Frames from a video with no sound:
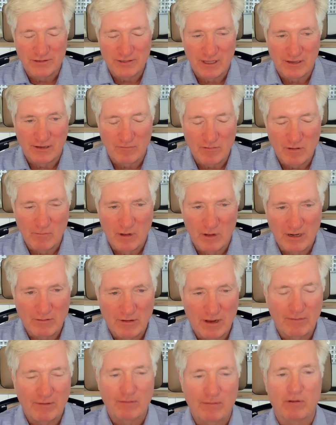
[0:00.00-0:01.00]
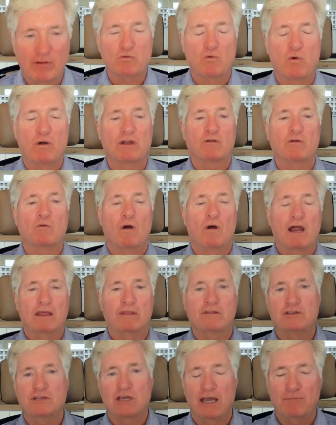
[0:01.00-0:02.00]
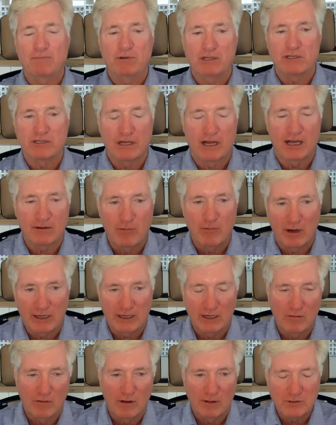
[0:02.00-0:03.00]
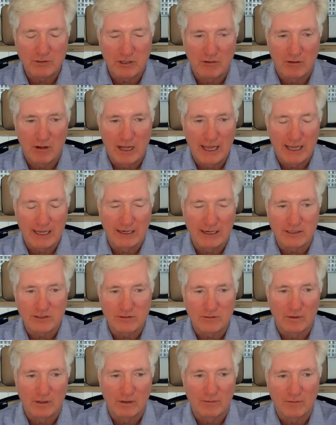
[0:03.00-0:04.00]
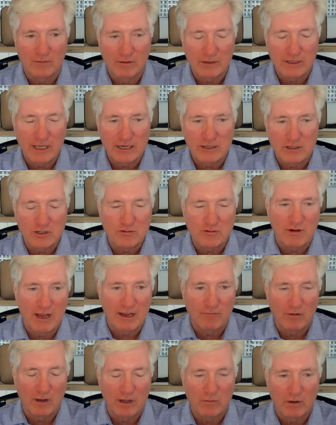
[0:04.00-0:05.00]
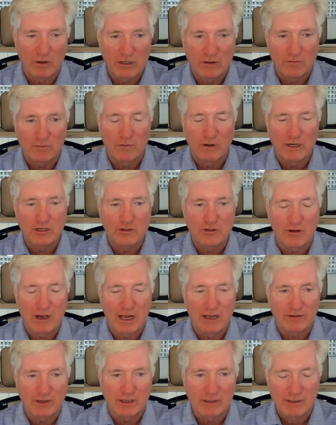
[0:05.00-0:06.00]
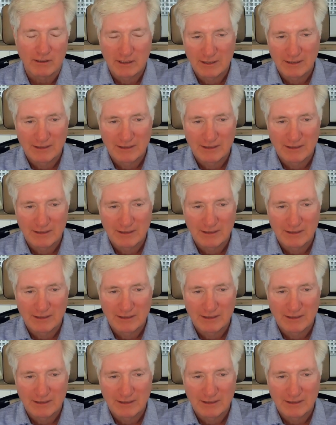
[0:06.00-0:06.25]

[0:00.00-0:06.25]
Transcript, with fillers: Something everybody's wondering, why did the Japanese stock market go up so high? And I said, well, look out your driveway. What are you driving?